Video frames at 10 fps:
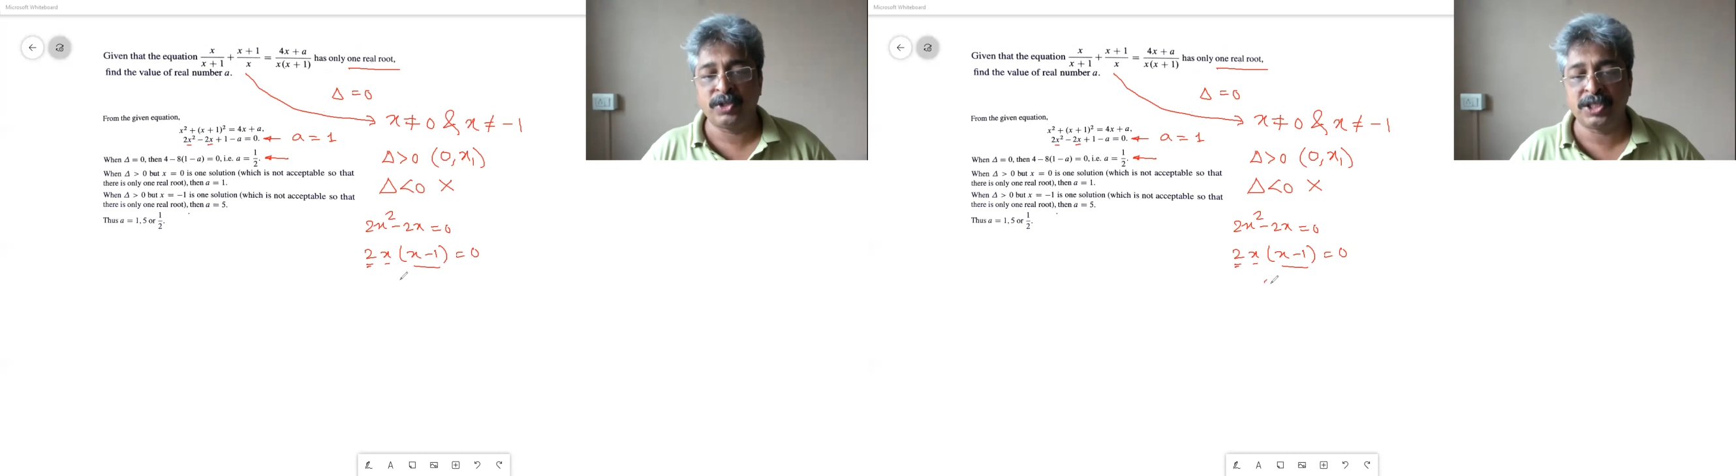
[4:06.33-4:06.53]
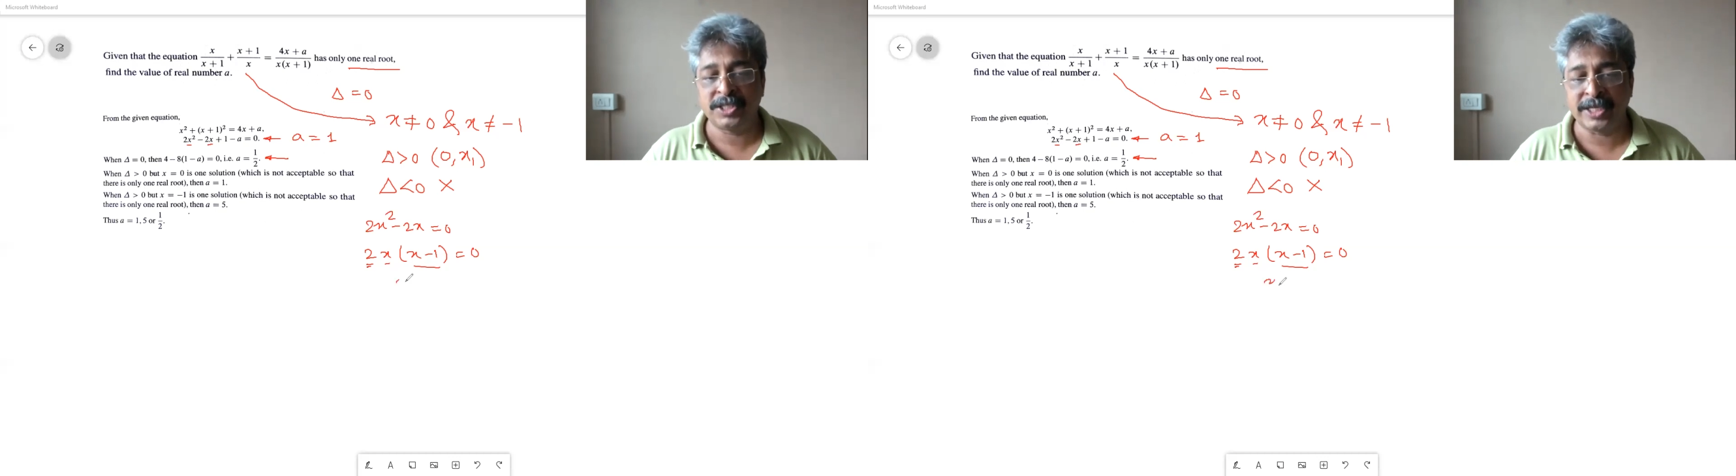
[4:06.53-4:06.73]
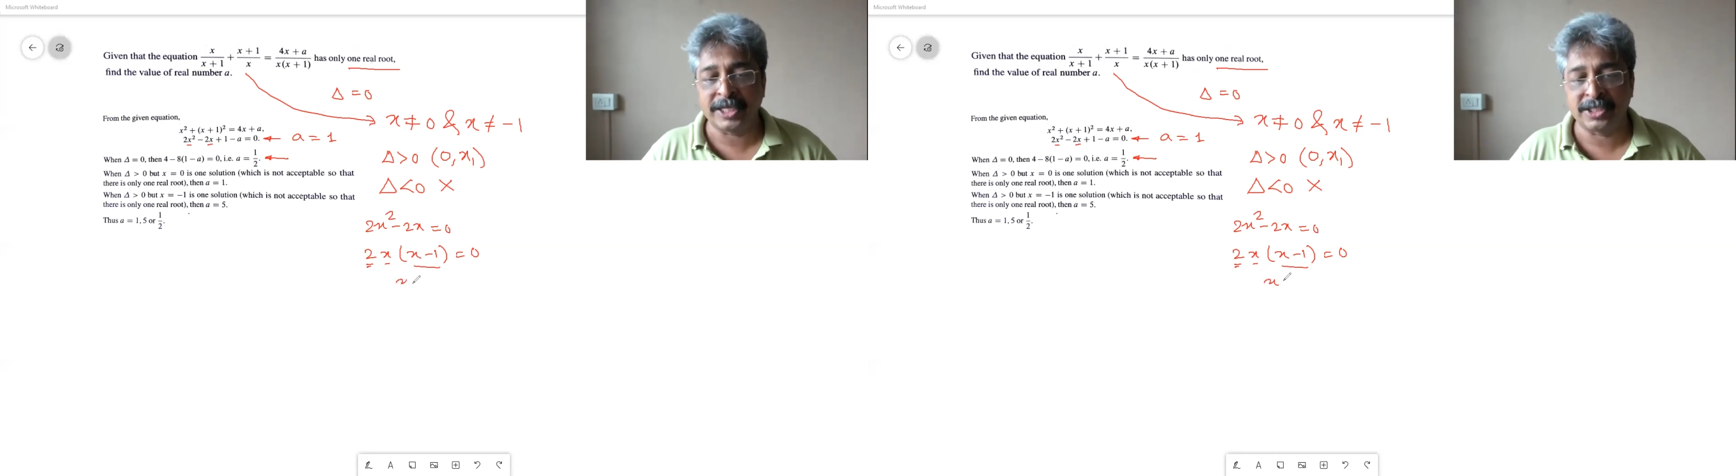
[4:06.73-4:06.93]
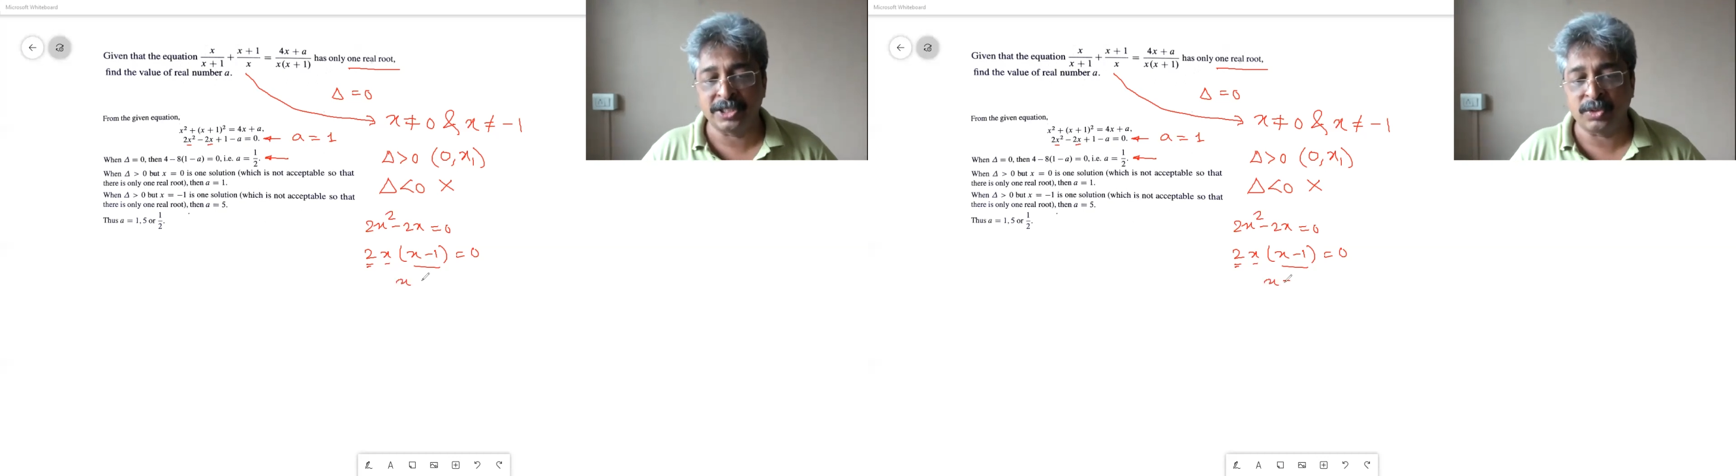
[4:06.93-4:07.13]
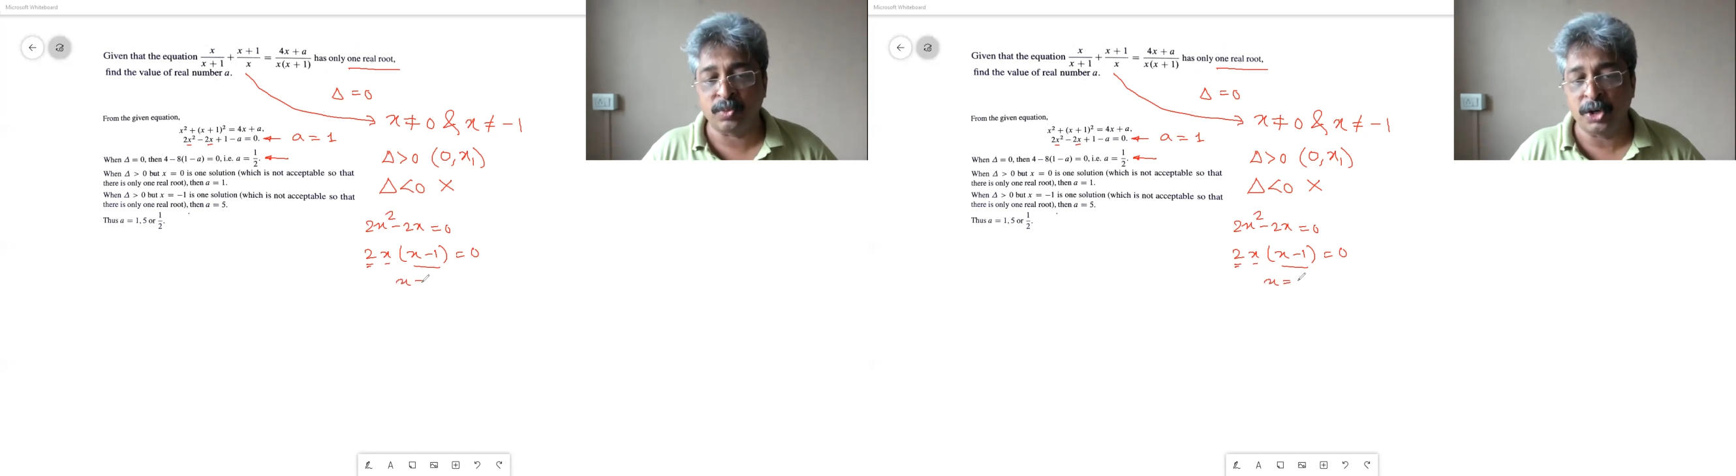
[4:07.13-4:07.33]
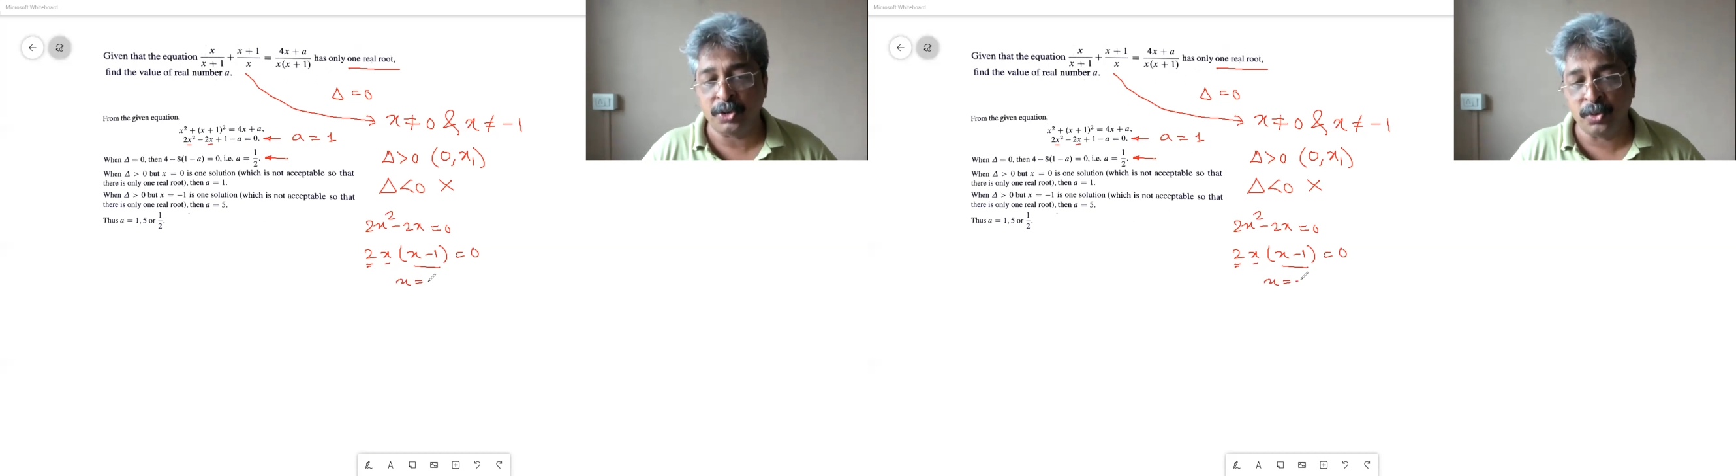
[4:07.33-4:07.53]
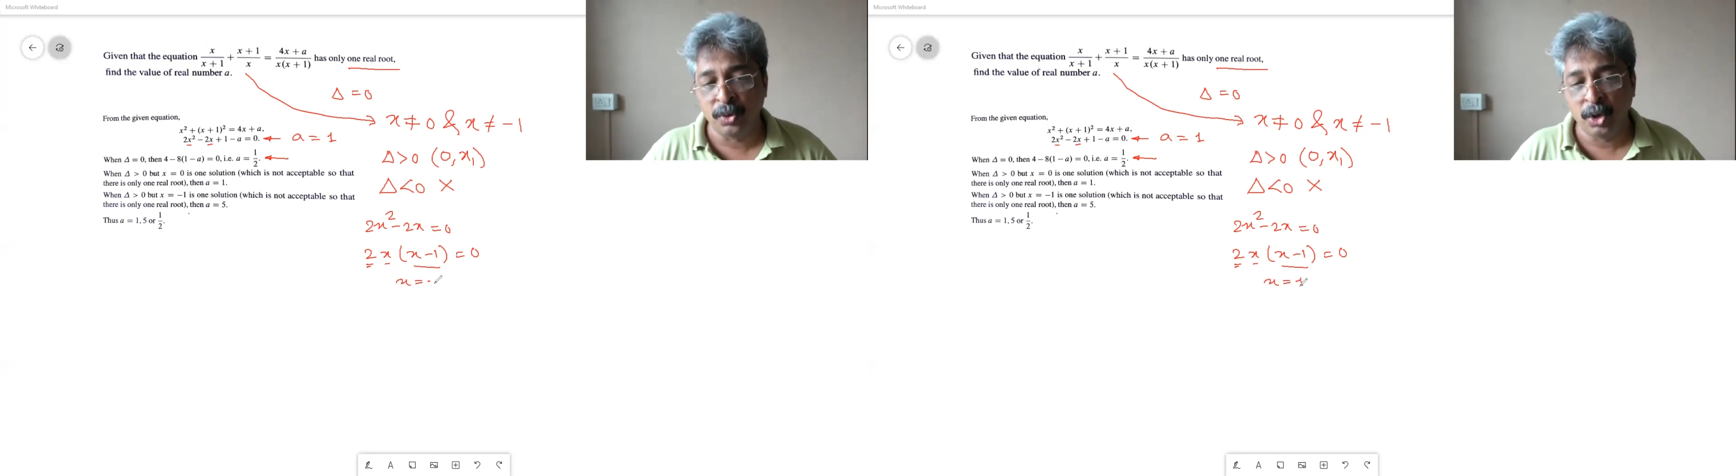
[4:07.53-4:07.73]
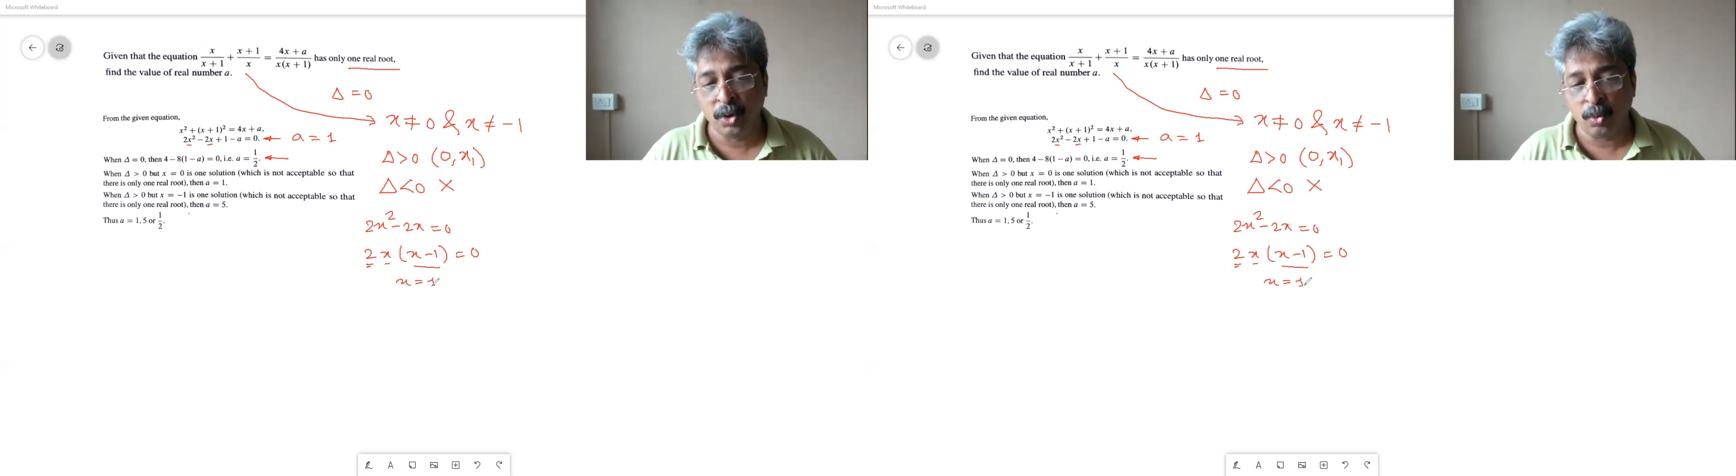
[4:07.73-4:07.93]
which is x is equal
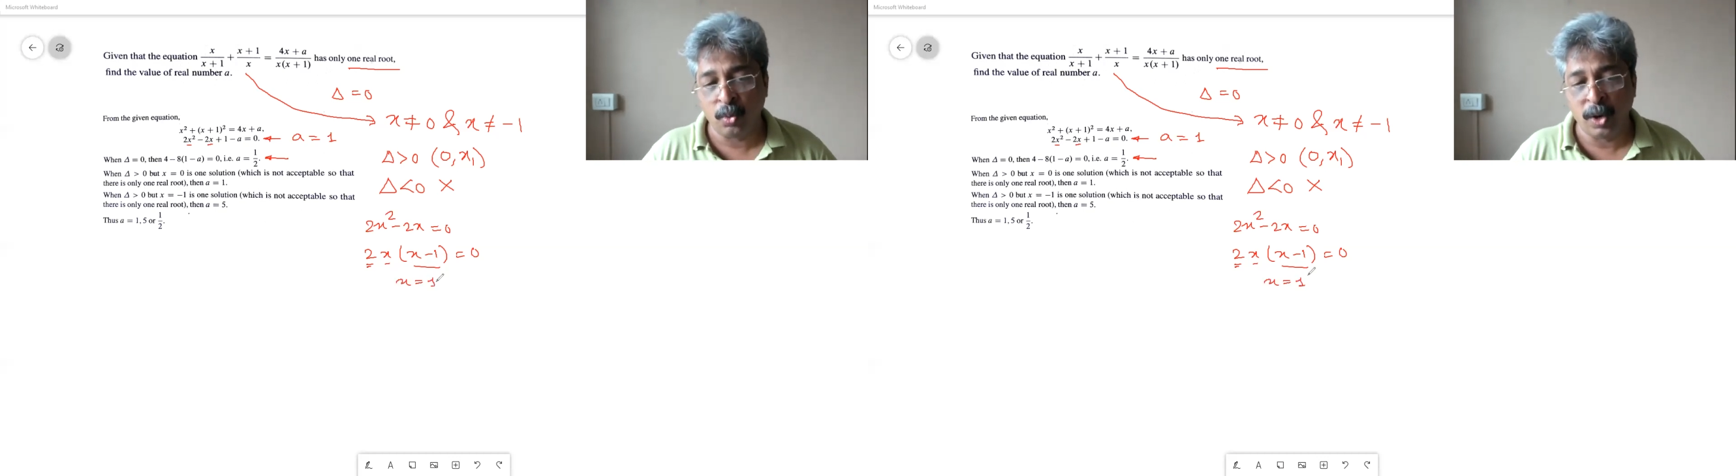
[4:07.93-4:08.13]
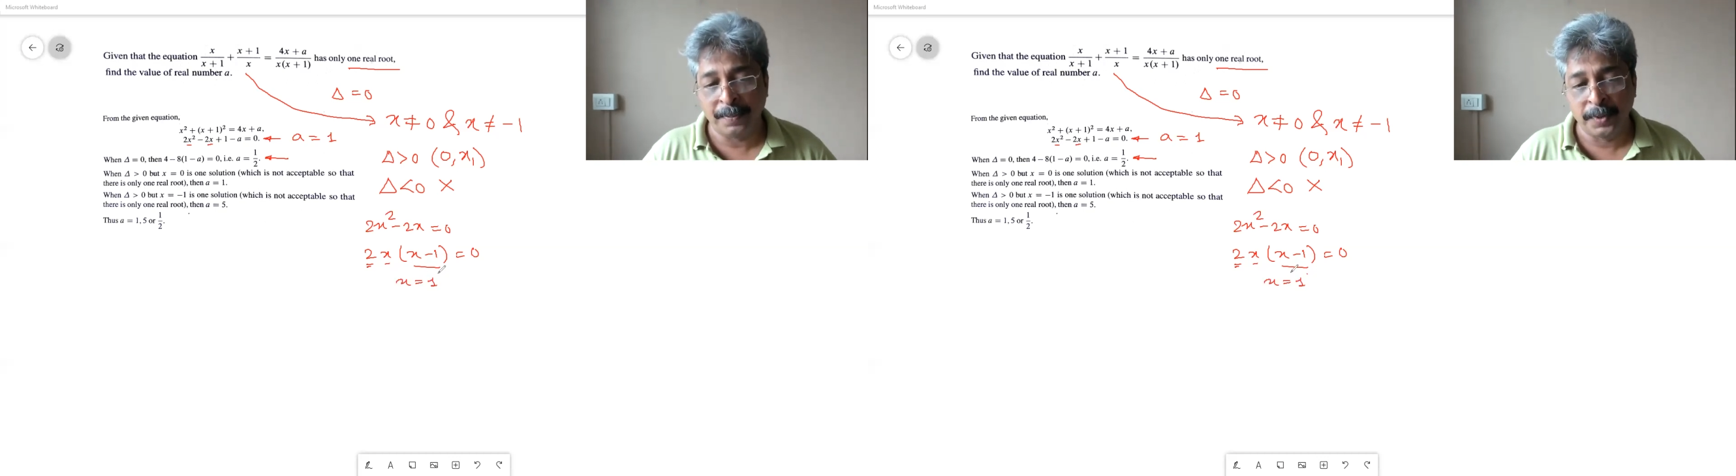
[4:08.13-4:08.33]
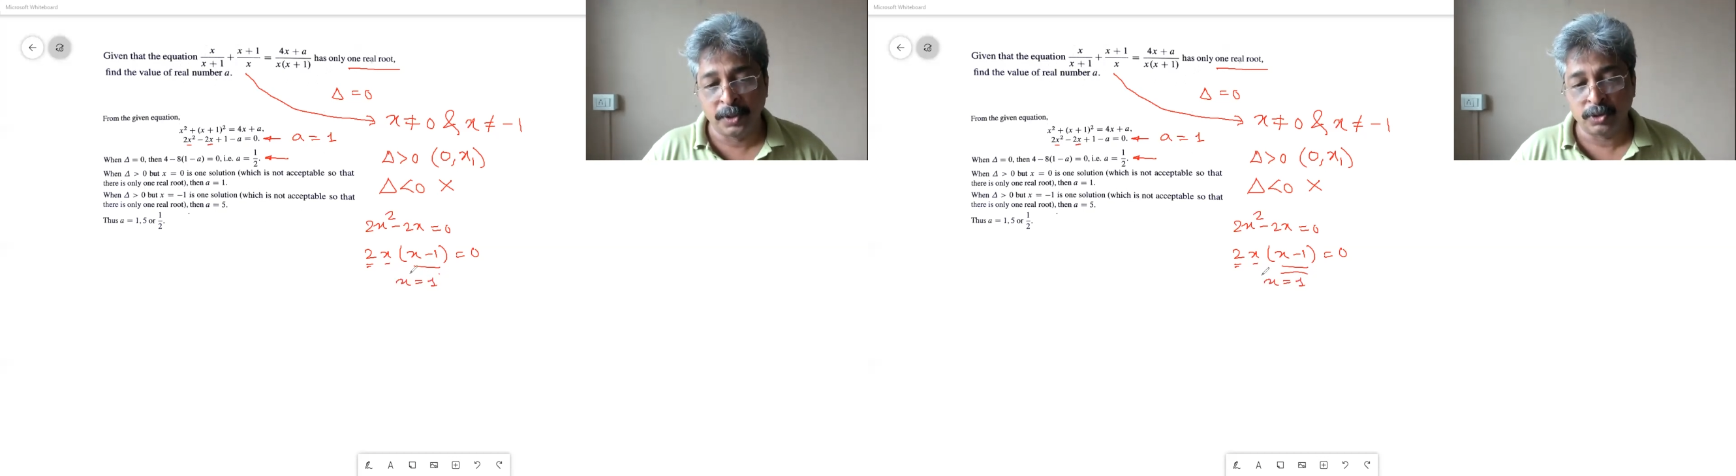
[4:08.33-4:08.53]
to 1.